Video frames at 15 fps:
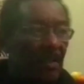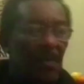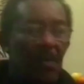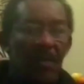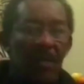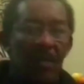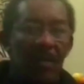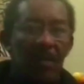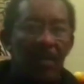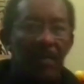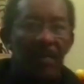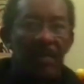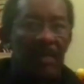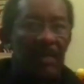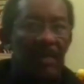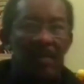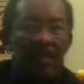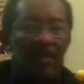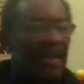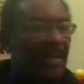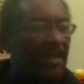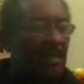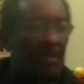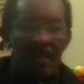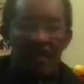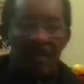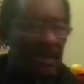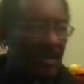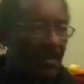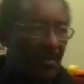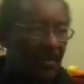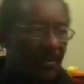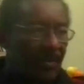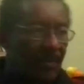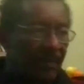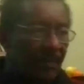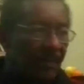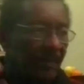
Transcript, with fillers: Oh my God, my this is bad. She said, oh no.